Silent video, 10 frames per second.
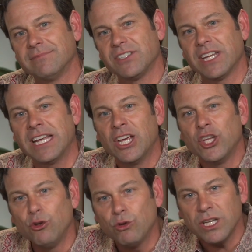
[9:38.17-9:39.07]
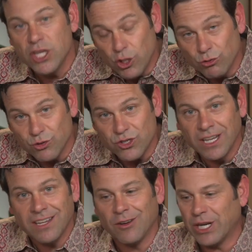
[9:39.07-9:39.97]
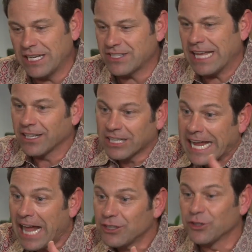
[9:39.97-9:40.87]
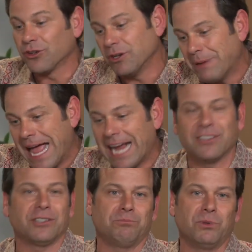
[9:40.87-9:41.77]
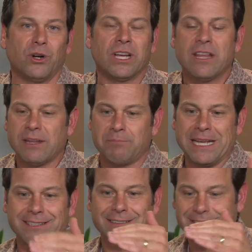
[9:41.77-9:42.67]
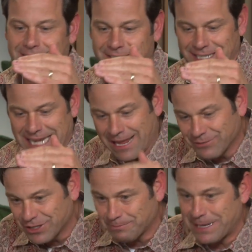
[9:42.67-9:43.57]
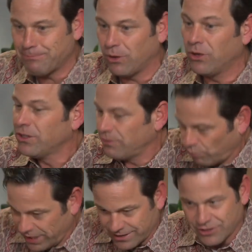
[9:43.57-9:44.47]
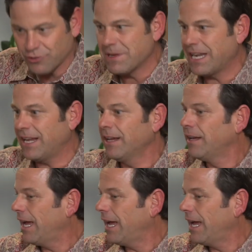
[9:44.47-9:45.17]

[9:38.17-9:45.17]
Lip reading: See, you can use what is that little calendar in the back of the book that basically says the names of the people, the weeks that you're meeting,